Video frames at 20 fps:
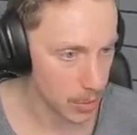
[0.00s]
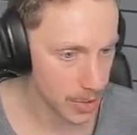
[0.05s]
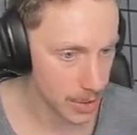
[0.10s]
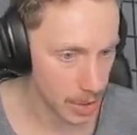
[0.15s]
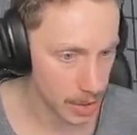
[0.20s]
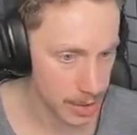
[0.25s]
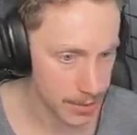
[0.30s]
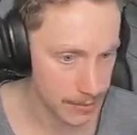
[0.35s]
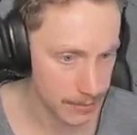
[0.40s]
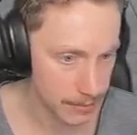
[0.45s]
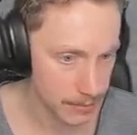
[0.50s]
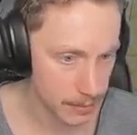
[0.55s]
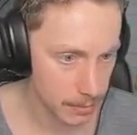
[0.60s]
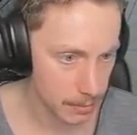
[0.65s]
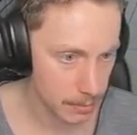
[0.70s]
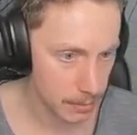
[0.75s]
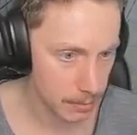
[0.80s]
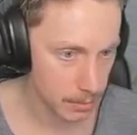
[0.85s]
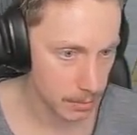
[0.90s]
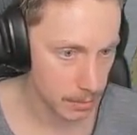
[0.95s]
sign is... is
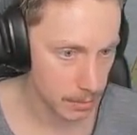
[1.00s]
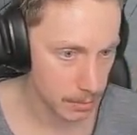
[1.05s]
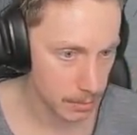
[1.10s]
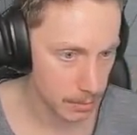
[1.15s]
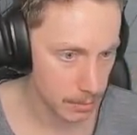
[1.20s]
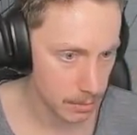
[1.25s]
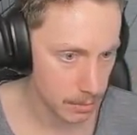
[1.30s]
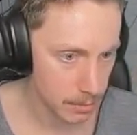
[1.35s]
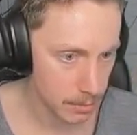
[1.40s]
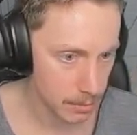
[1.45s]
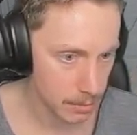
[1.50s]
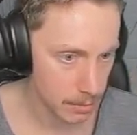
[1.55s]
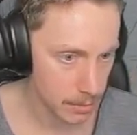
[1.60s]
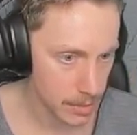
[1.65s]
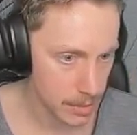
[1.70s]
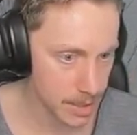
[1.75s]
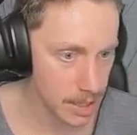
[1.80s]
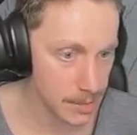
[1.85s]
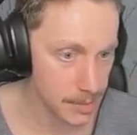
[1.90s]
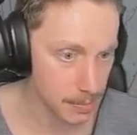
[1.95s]

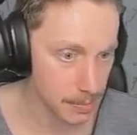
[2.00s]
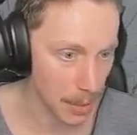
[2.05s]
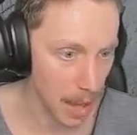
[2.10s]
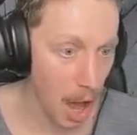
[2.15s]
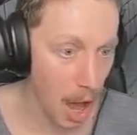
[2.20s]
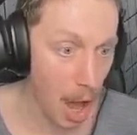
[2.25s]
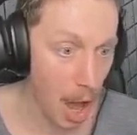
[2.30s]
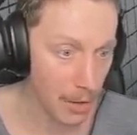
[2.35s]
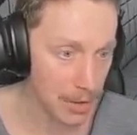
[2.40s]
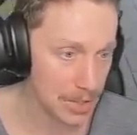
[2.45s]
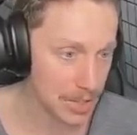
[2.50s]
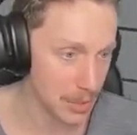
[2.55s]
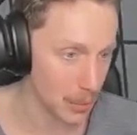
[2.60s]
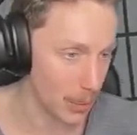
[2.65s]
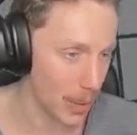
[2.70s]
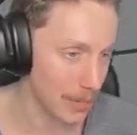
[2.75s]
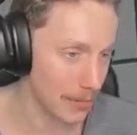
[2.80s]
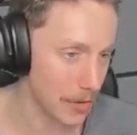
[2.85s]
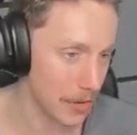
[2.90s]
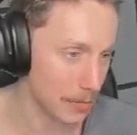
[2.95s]
that the... Oh, it's a
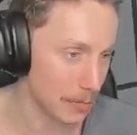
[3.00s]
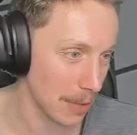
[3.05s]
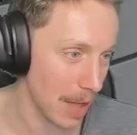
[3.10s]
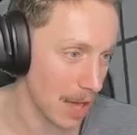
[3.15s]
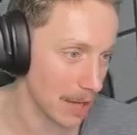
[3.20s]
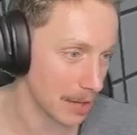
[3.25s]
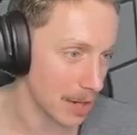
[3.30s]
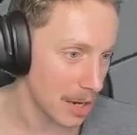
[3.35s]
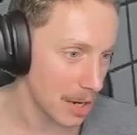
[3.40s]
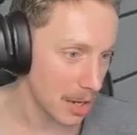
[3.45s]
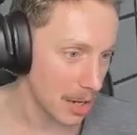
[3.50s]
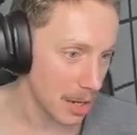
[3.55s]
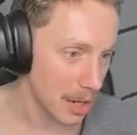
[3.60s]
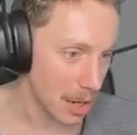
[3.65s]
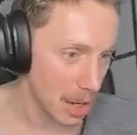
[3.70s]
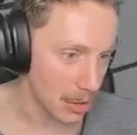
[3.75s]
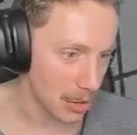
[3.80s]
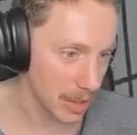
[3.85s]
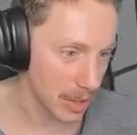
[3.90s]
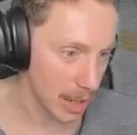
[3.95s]
river of blood.
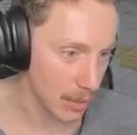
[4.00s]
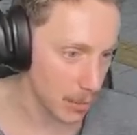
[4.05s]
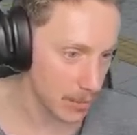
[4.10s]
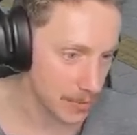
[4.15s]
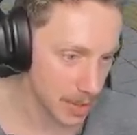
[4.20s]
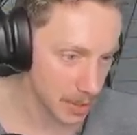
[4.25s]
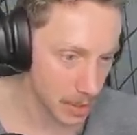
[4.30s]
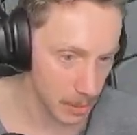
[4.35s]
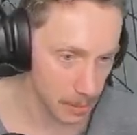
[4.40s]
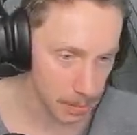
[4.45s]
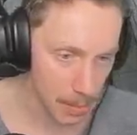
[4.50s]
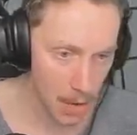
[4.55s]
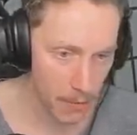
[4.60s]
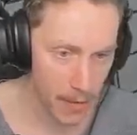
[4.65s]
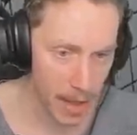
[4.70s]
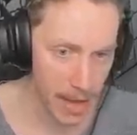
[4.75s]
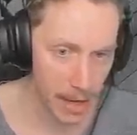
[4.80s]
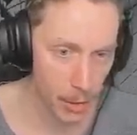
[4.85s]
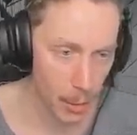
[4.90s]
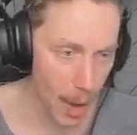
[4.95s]
Okay, we've seen that. Move
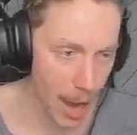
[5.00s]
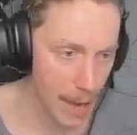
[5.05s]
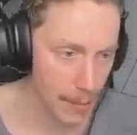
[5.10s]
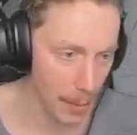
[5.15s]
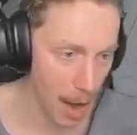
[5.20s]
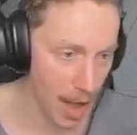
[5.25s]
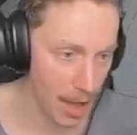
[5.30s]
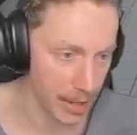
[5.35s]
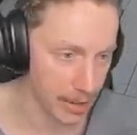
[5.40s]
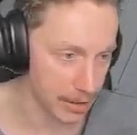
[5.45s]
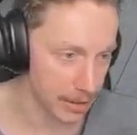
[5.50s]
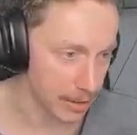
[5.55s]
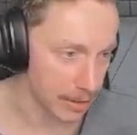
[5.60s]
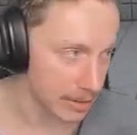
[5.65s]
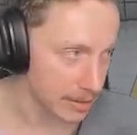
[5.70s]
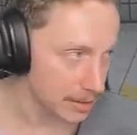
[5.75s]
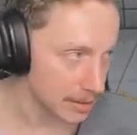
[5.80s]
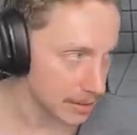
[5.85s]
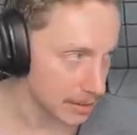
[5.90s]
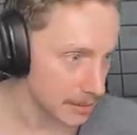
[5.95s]
out of the way, Brian!
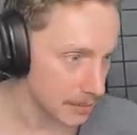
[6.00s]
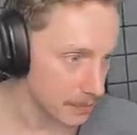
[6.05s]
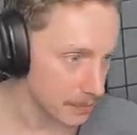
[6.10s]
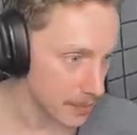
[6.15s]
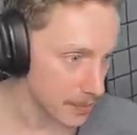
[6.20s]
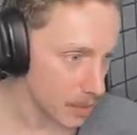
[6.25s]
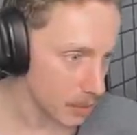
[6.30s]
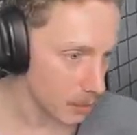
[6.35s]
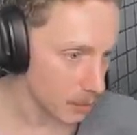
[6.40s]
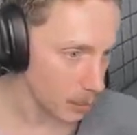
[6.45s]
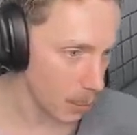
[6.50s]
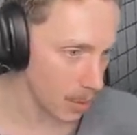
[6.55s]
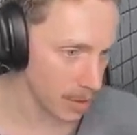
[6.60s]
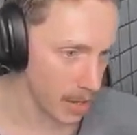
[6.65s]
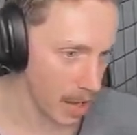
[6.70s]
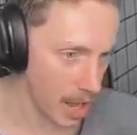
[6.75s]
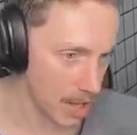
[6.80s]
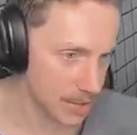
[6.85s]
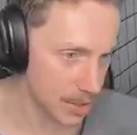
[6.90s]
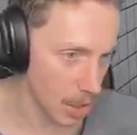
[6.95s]
What an
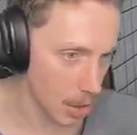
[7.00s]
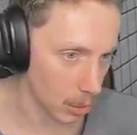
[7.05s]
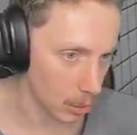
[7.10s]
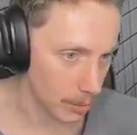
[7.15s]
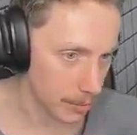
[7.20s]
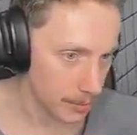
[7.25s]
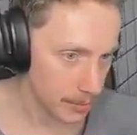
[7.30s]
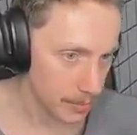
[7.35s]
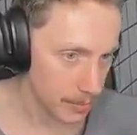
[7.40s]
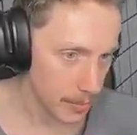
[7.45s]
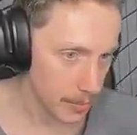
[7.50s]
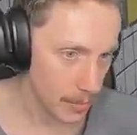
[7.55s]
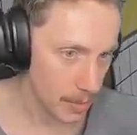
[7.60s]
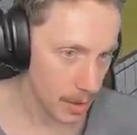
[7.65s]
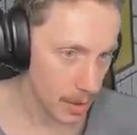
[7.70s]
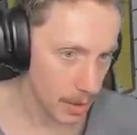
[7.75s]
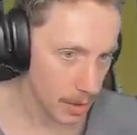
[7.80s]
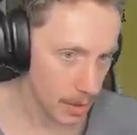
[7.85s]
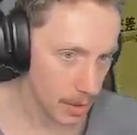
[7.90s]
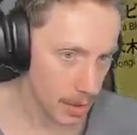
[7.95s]
asshole!
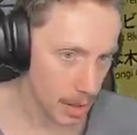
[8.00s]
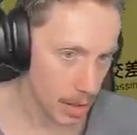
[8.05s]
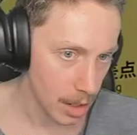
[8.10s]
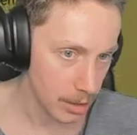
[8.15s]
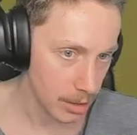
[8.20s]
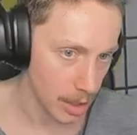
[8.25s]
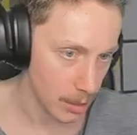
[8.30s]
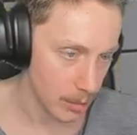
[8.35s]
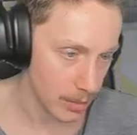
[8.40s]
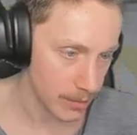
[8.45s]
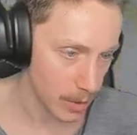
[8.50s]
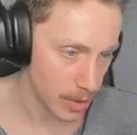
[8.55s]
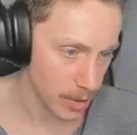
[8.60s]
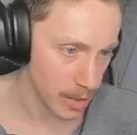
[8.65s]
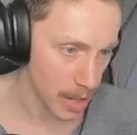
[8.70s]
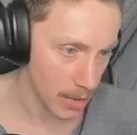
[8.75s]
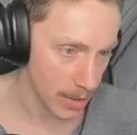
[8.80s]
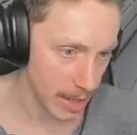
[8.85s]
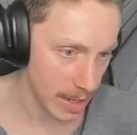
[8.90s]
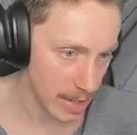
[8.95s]
Okay, we've got
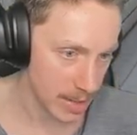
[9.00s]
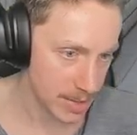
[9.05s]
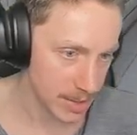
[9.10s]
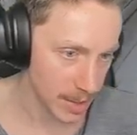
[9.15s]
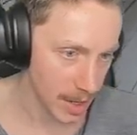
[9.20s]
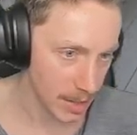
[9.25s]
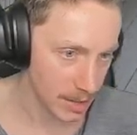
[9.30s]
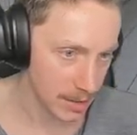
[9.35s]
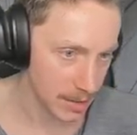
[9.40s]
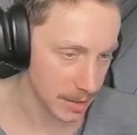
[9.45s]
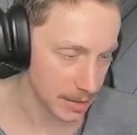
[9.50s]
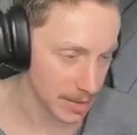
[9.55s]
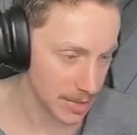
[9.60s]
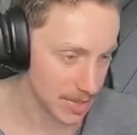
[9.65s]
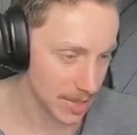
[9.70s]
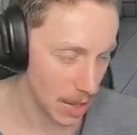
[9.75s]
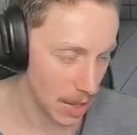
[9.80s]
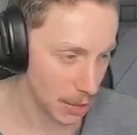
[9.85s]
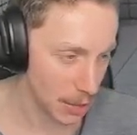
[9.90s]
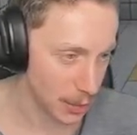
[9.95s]
another exit 8 here. This
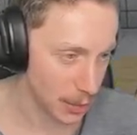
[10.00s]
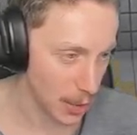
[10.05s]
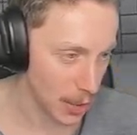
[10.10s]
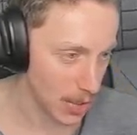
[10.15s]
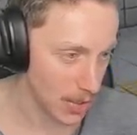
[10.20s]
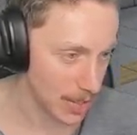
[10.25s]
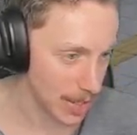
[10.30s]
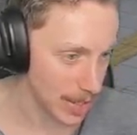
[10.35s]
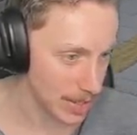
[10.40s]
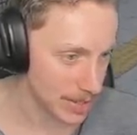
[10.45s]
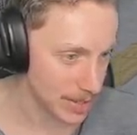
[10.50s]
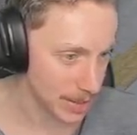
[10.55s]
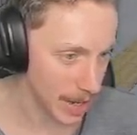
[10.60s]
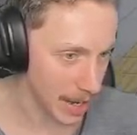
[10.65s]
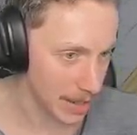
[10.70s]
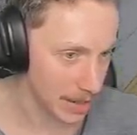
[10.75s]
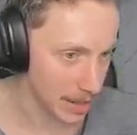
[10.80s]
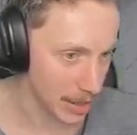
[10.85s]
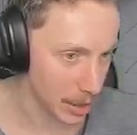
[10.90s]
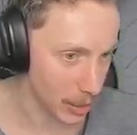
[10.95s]
is our third exit
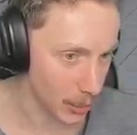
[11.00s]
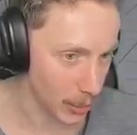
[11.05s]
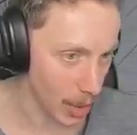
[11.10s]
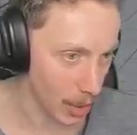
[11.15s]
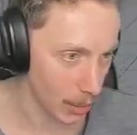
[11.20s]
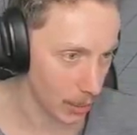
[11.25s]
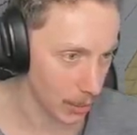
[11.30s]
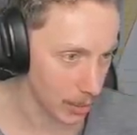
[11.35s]
8 in a row.